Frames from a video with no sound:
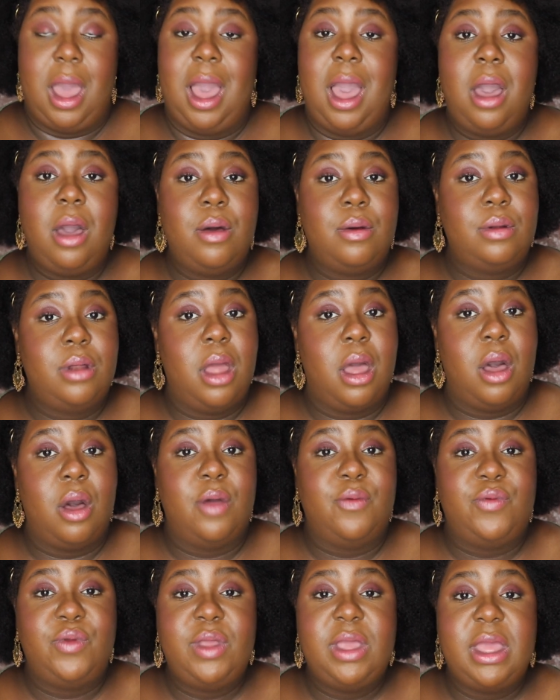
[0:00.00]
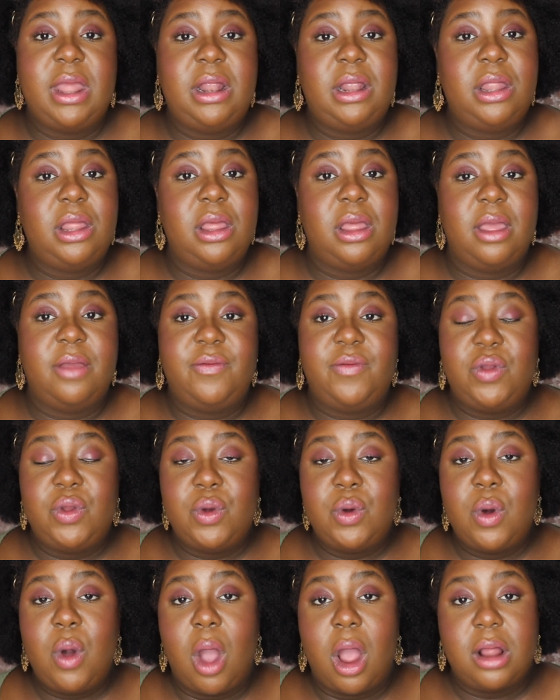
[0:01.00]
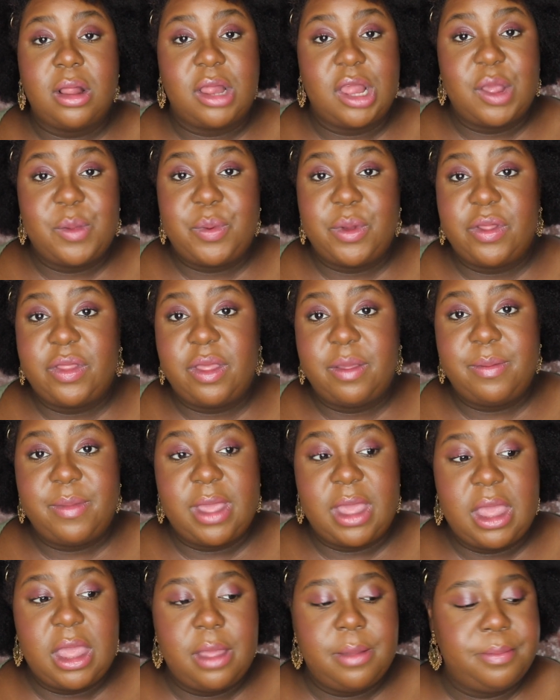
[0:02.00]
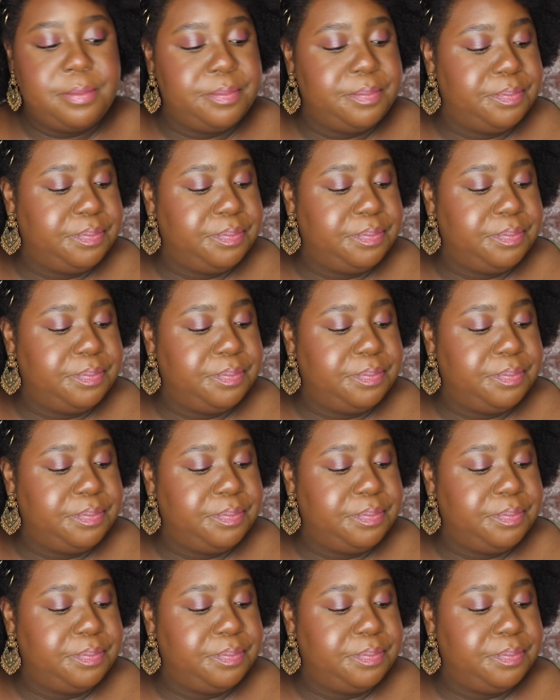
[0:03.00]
I don't know, if you are deeper than me,